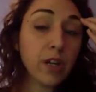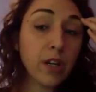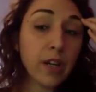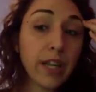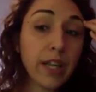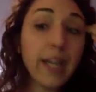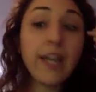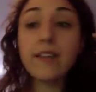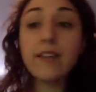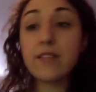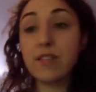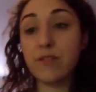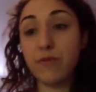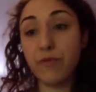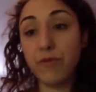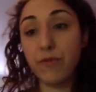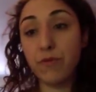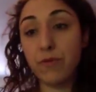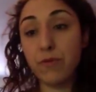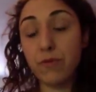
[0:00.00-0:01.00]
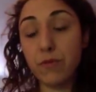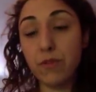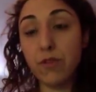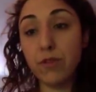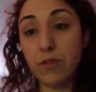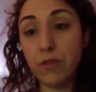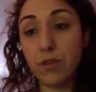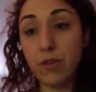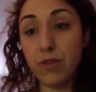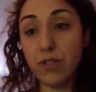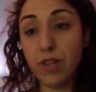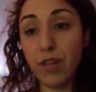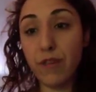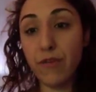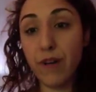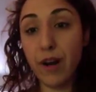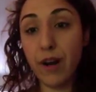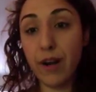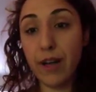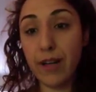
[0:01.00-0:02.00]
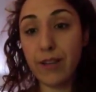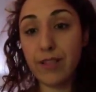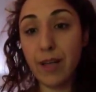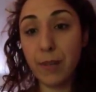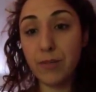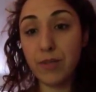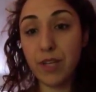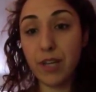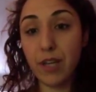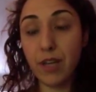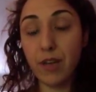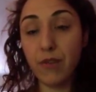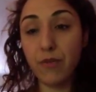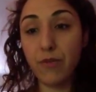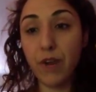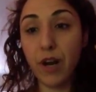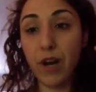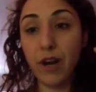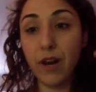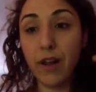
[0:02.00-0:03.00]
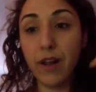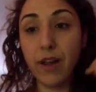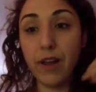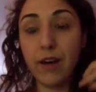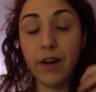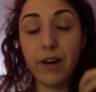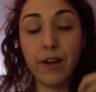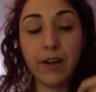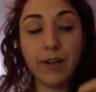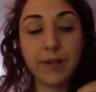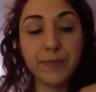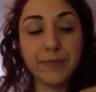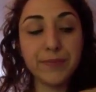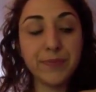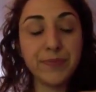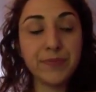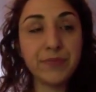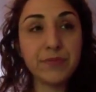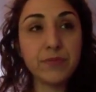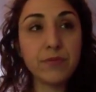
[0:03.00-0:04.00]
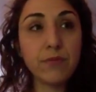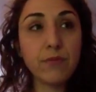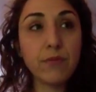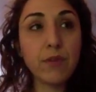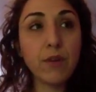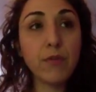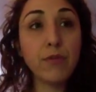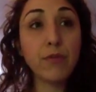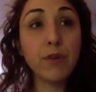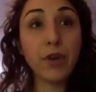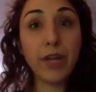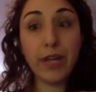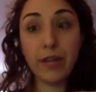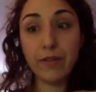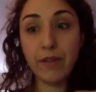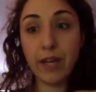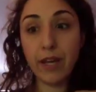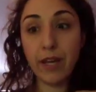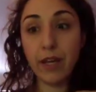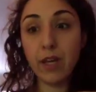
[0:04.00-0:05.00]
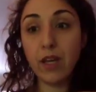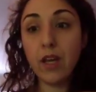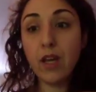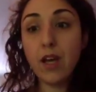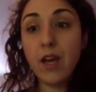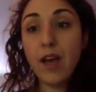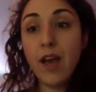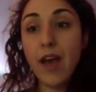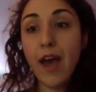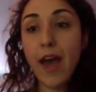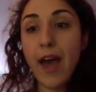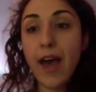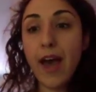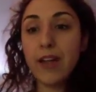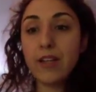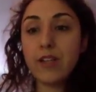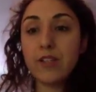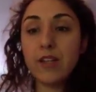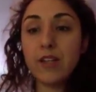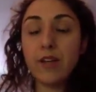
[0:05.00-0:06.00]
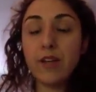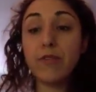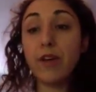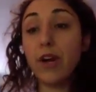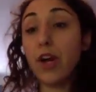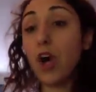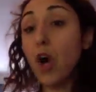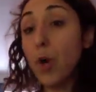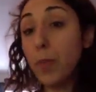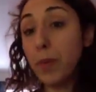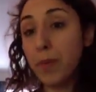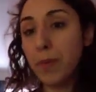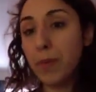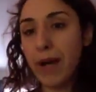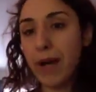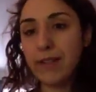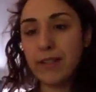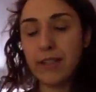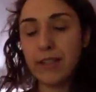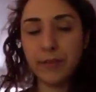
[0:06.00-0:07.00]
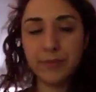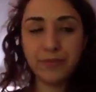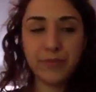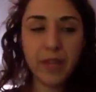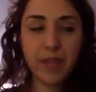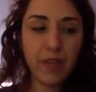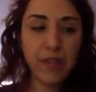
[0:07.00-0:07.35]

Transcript: is usually very accepting and very forgiving and very open-minded.